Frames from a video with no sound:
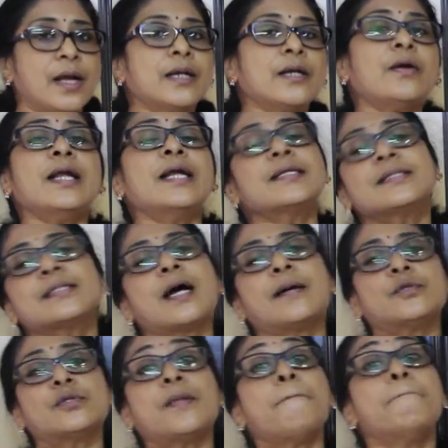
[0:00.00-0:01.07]
Now let us
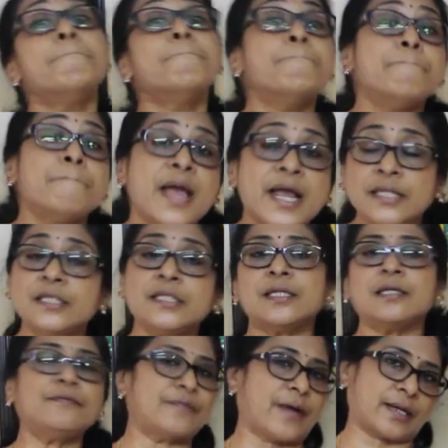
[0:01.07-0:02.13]
come to the
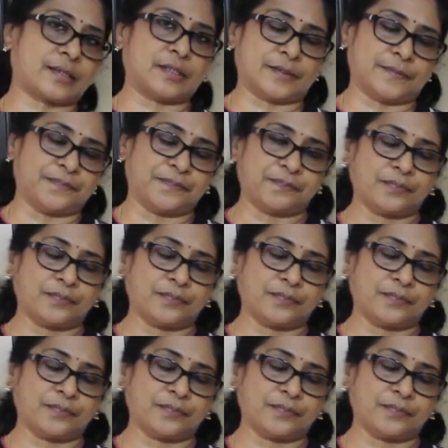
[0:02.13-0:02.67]
mental factor.